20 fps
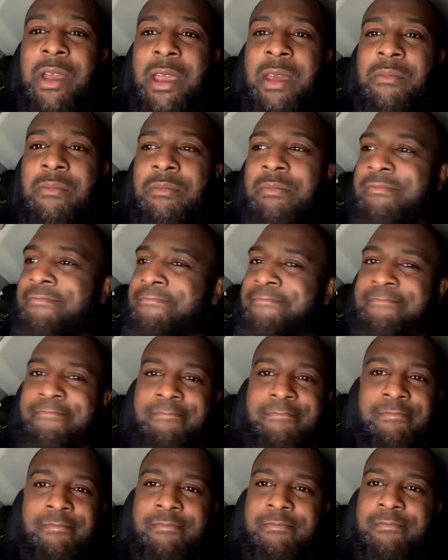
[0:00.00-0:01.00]
him,
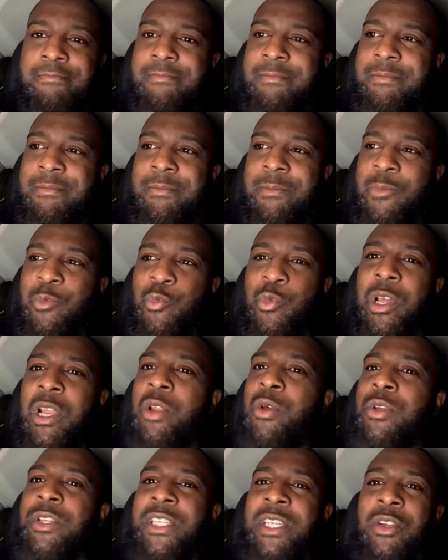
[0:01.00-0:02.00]
we're
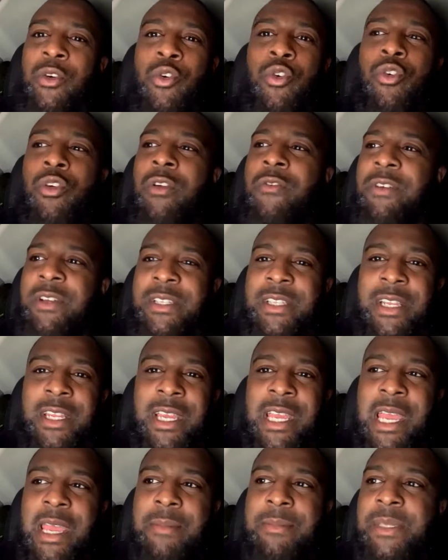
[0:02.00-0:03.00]
losing all the rest of the
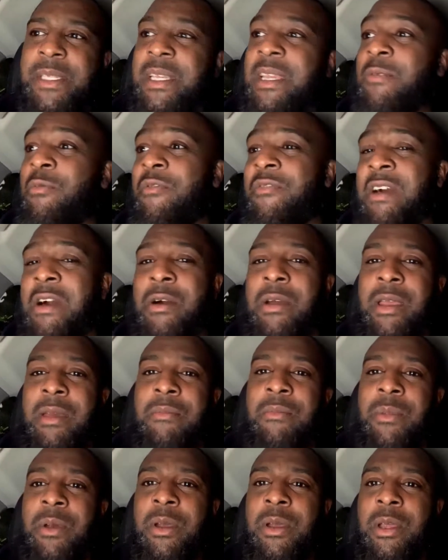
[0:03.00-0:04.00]
games. Without
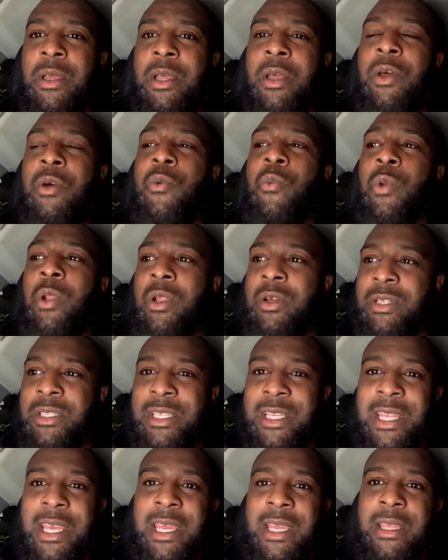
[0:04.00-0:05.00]
him, we lost
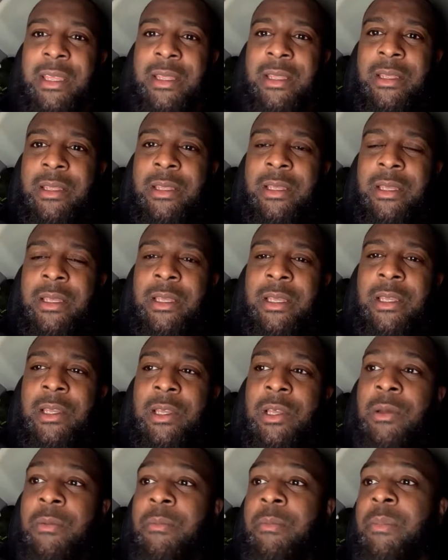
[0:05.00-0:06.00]
today.
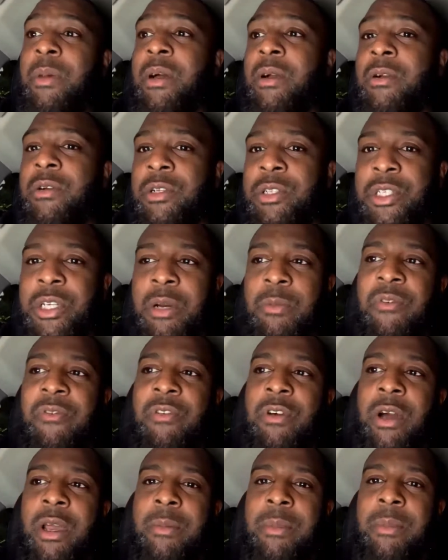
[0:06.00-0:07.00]
But good job we've
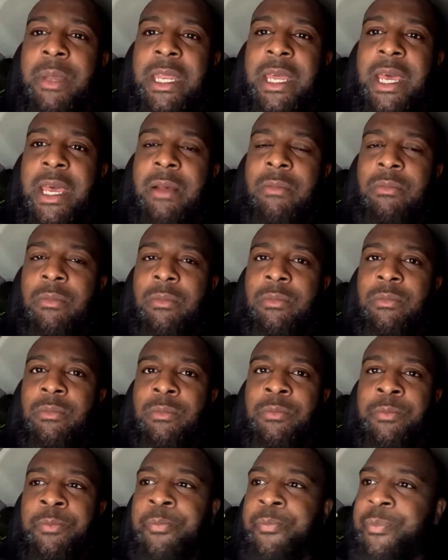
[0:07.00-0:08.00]
got him in there.
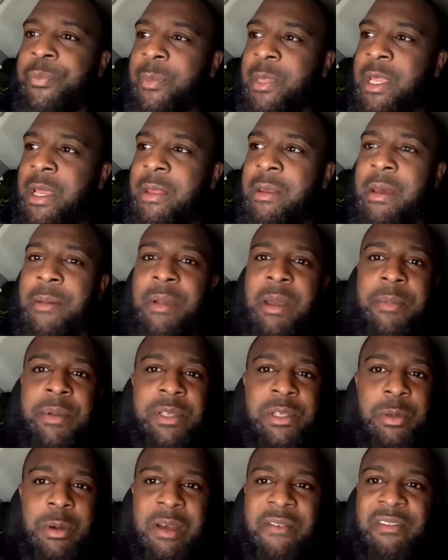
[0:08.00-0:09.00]
And I'm happy
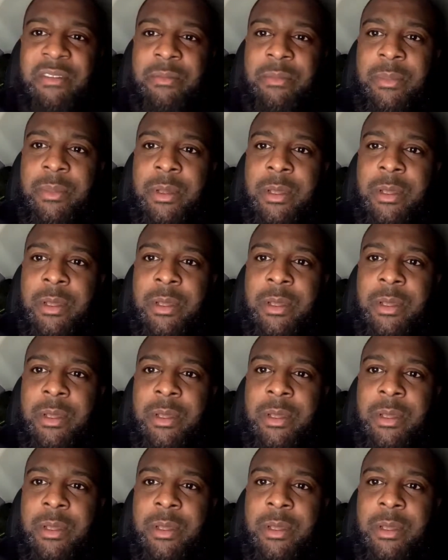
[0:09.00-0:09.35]
to have him.